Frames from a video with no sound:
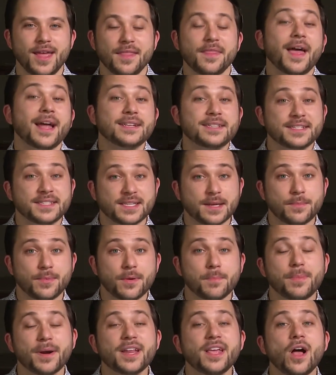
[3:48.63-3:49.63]
That
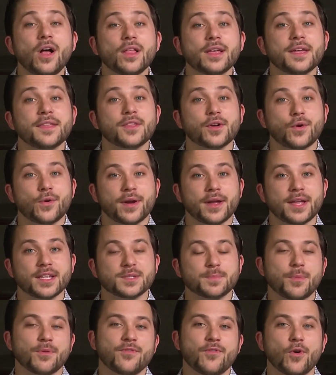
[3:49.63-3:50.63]
December, Buddy Holly and the
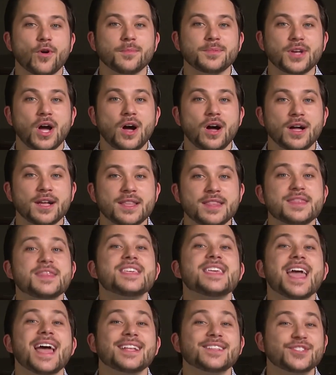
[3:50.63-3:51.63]
Crickets performed on
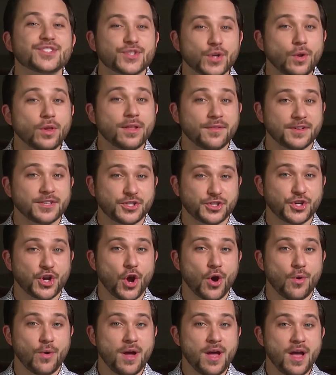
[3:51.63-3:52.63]
The Ed Sullivan
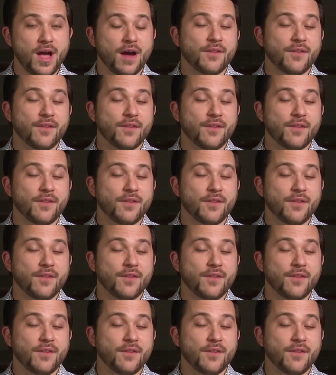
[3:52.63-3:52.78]
Show,